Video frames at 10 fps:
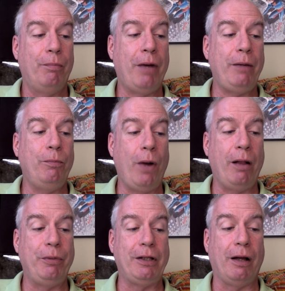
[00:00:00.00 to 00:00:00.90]
might
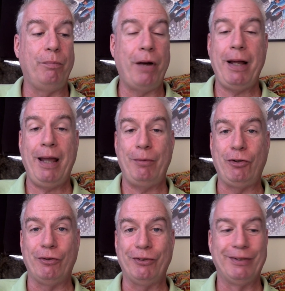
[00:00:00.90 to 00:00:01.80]
well be done by
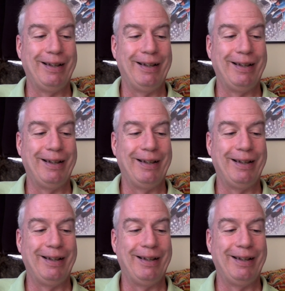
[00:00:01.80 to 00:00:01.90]
amateurs.